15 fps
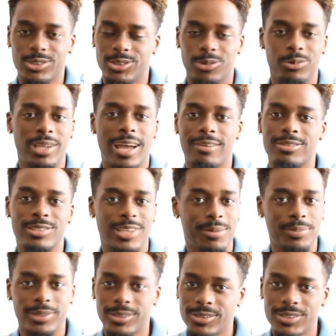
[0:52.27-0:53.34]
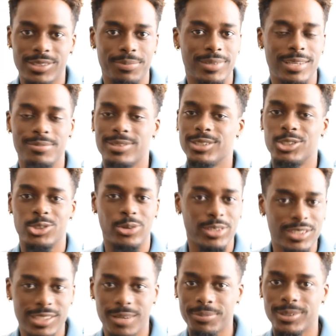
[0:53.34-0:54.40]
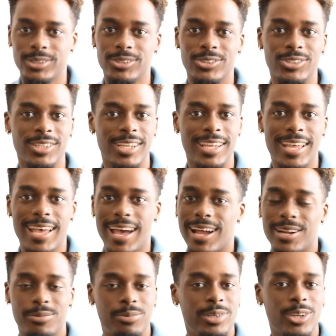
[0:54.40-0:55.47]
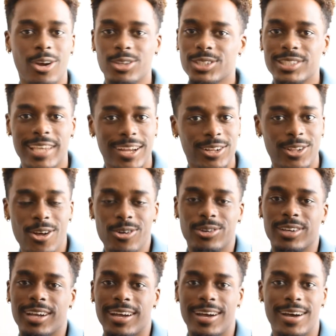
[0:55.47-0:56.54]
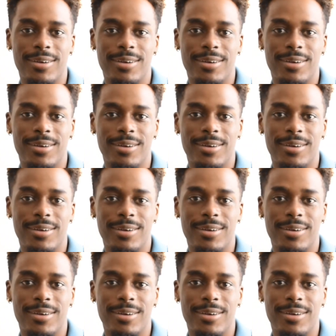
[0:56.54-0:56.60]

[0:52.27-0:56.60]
You know, we have suppers, sometimes they're joint suppers, and we all just get along,